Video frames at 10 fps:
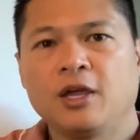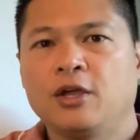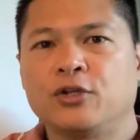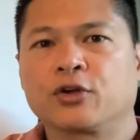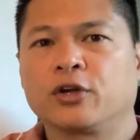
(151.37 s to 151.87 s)

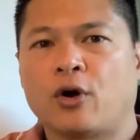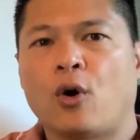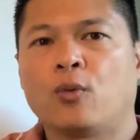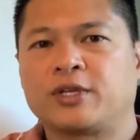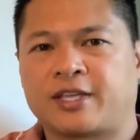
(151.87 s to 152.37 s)
you're going to
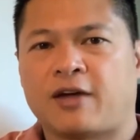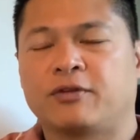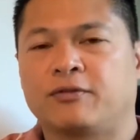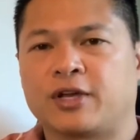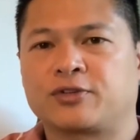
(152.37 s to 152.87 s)
always have
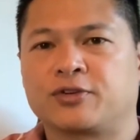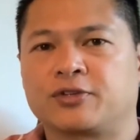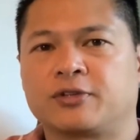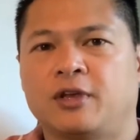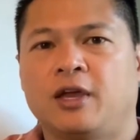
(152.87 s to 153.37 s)

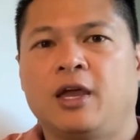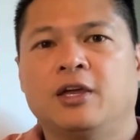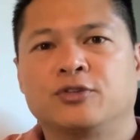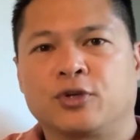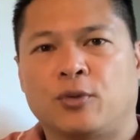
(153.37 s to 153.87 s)
investors.
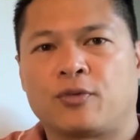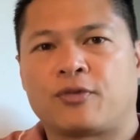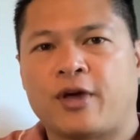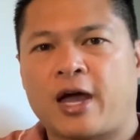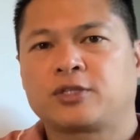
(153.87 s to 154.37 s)
So
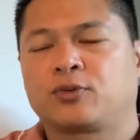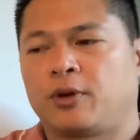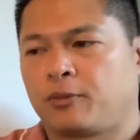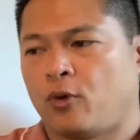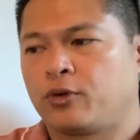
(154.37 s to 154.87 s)
that's what
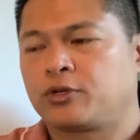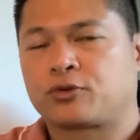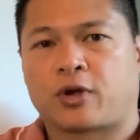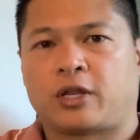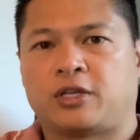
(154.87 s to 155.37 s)
I'm going to
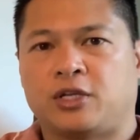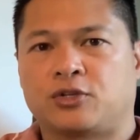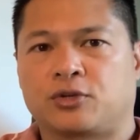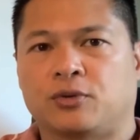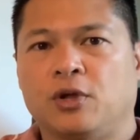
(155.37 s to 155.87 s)
try to teach
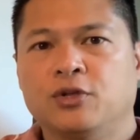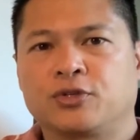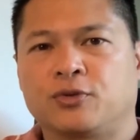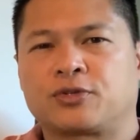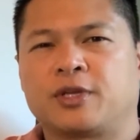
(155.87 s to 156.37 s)
you.
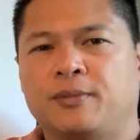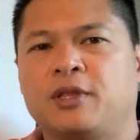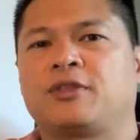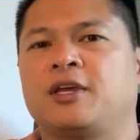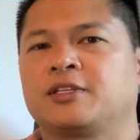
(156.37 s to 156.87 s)
So some of the
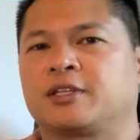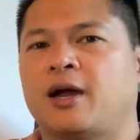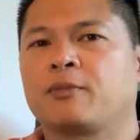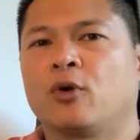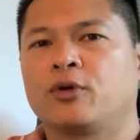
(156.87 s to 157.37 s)
things that
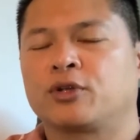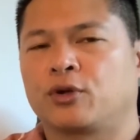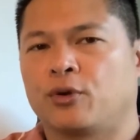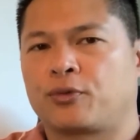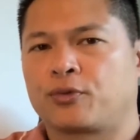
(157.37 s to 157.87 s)
I'm going to
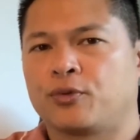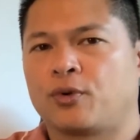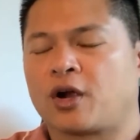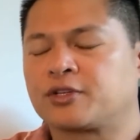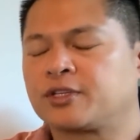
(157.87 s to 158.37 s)
go through
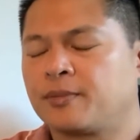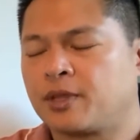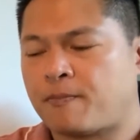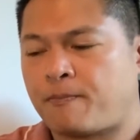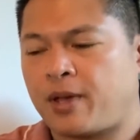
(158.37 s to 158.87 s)
are some of the
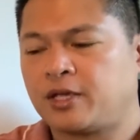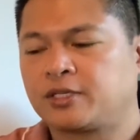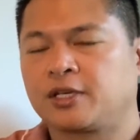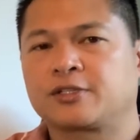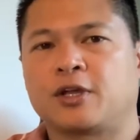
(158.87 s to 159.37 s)

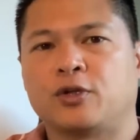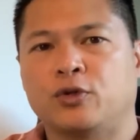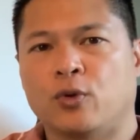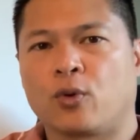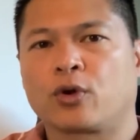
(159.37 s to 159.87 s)
basics that
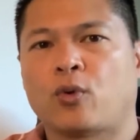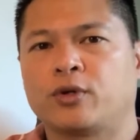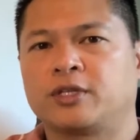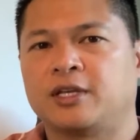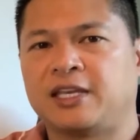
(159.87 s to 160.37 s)
you're going
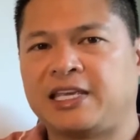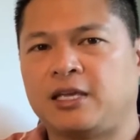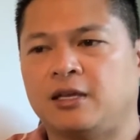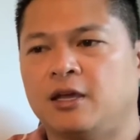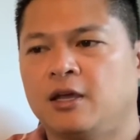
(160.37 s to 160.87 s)
to need